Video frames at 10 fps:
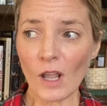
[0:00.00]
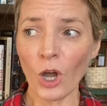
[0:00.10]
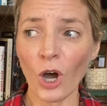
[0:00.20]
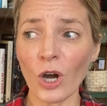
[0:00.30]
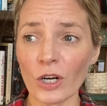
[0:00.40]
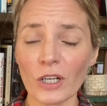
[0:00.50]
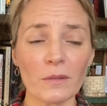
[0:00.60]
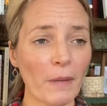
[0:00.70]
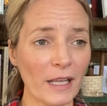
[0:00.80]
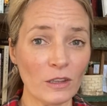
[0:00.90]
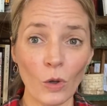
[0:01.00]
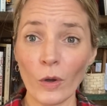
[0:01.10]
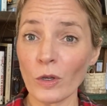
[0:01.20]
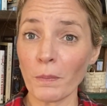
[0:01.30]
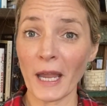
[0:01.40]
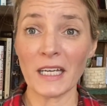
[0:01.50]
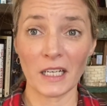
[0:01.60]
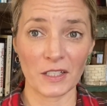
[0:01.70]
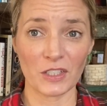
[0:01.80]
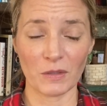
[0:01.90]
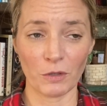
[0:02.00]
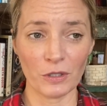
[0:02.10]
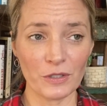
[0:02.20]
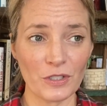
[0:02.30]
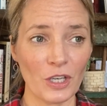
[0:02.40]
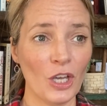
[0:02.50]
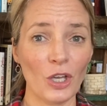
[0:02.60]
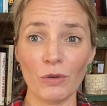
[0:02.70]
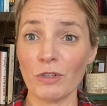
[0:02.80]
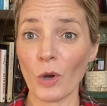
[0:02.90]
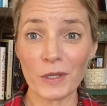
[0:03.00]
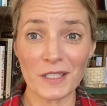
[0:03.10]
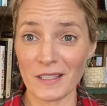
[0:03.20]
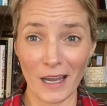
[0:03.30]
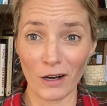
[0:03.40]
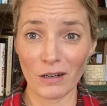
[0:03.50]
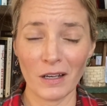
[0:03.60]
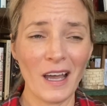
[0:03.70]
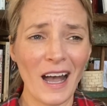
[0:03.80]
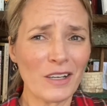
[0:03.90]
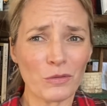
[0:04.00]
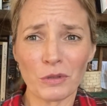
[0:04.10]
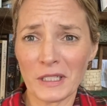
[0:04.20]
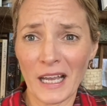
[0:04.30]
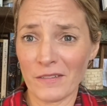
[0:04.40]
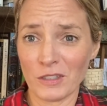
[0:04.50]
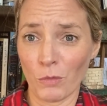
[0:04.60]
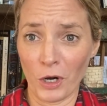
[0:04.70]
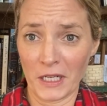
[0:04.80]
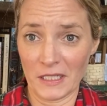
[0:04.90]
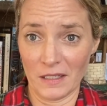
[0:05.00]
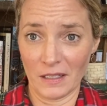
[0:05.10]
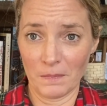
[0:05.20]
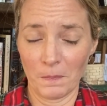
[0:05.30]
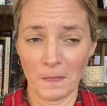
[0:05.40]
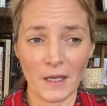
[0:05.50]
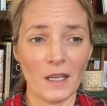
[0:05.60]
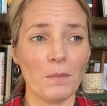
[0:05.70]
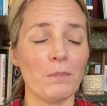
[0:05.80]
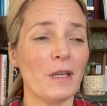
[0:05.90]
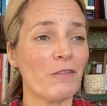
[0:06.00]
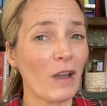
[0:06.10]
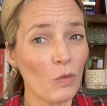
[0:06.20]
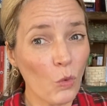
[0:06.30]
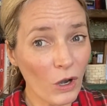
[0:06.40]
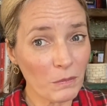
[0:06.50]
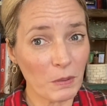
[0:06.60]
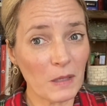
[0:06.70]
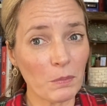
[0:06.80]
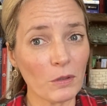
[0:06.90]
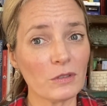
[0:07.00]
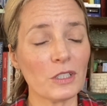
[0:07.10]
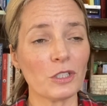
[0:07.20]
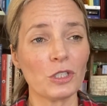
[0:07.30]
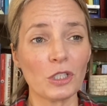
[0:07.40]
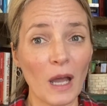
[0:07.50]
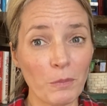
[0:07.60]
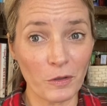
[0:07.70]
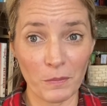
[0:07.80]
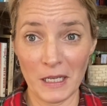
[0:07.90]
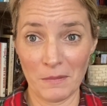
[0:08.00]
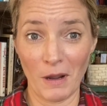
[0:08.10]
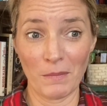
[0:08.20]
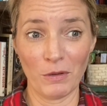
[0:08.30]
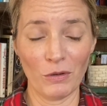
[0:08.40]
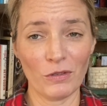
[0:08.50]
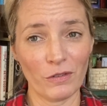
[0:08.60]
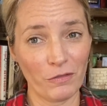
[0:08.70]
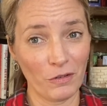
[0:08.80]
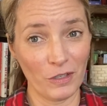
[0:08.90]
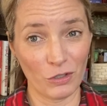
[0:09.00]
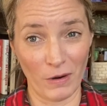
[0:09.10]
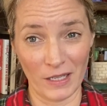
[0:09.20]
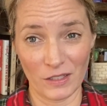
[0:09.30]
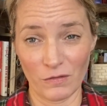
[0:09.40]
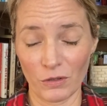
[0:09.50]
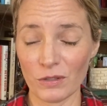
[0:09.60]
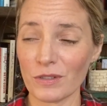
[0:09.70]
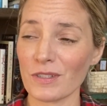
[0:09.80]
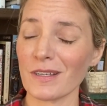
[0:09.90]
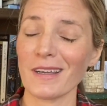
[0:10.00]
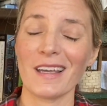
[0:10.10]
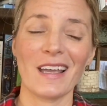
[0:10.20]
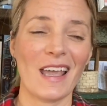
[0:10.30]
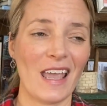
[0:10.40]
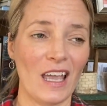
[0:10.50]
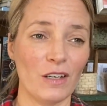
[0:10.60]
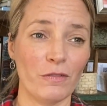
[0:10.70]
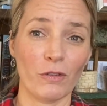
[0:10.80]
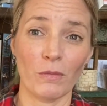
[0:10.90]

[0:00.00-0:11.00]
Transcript: are my loyal paint customers who know it's there. I don't really have to market to them. If I want people to shop me at my booth for the transfers and for